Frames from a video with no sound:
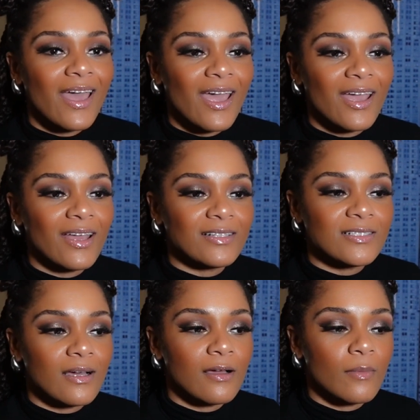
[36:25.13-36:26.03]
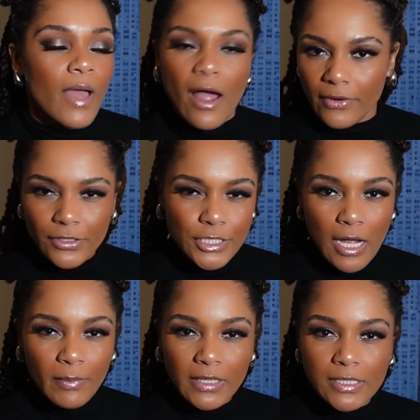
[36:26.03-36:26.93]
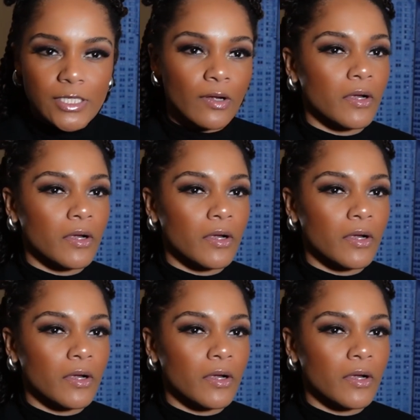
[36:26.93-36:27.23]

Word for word: and um, how you're shopping this year.